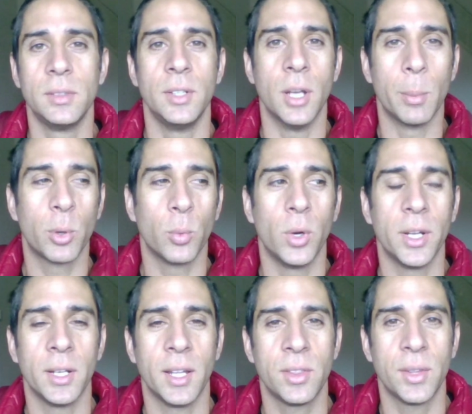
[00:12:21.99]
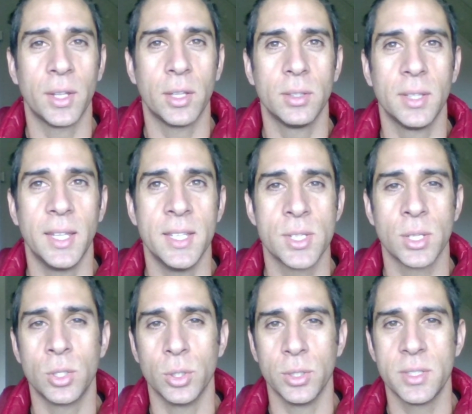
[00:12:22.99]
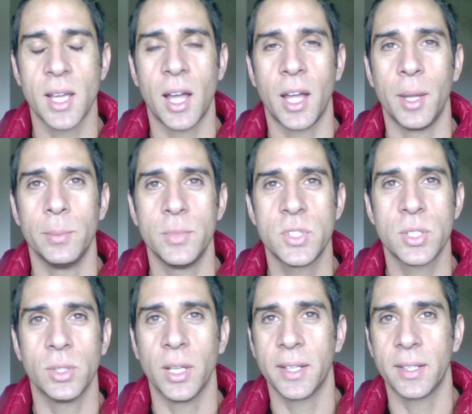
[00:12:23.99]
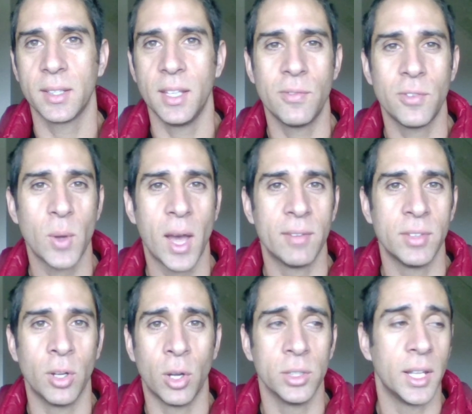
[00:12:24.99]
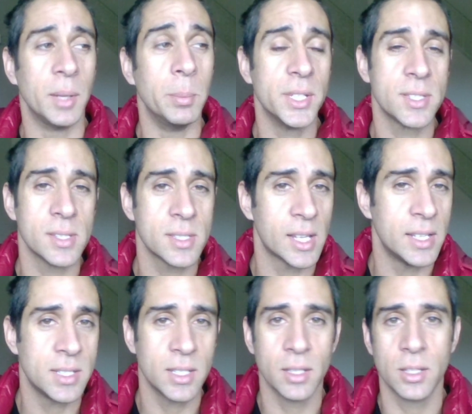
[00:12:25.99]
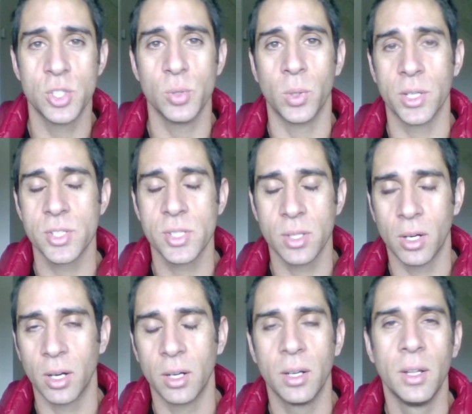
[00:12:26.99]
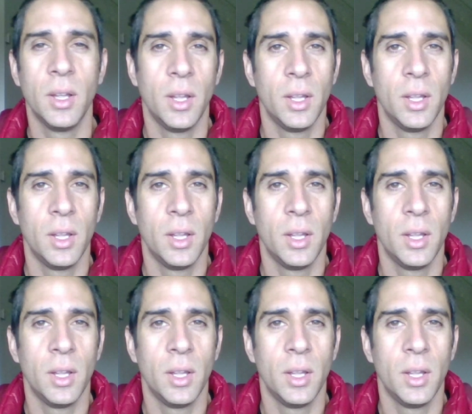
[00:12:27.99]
Number one, I think is a good time to, like, if you have an online business idea that you want to start,